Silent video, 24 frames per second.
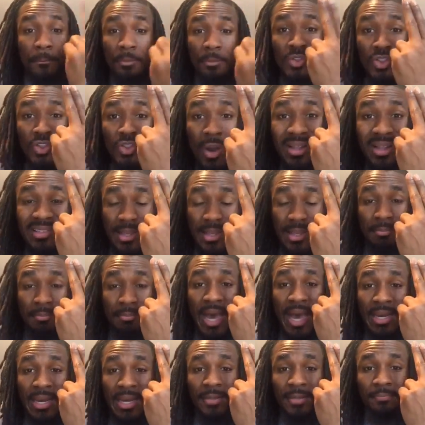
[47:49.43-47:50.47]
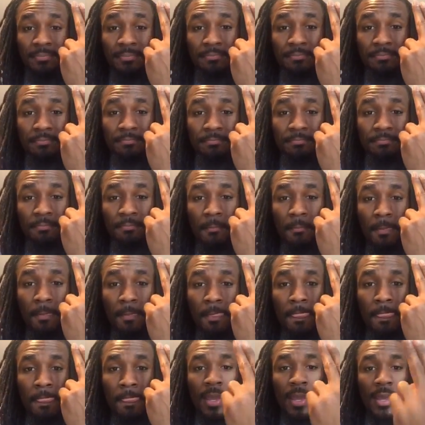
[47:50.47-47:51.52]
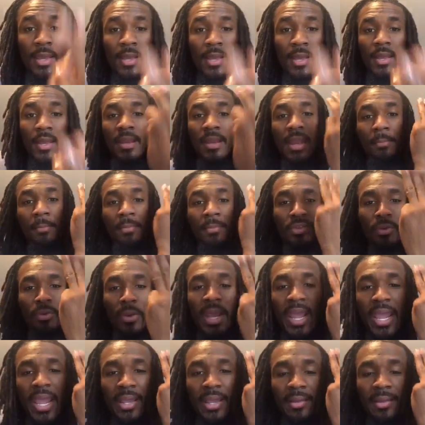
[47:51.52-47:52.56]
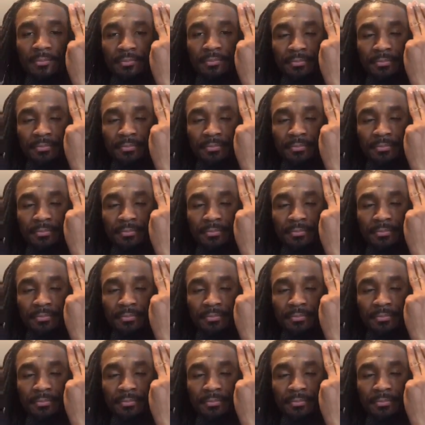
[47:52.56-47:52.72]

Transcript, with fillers: join somebody. Number three,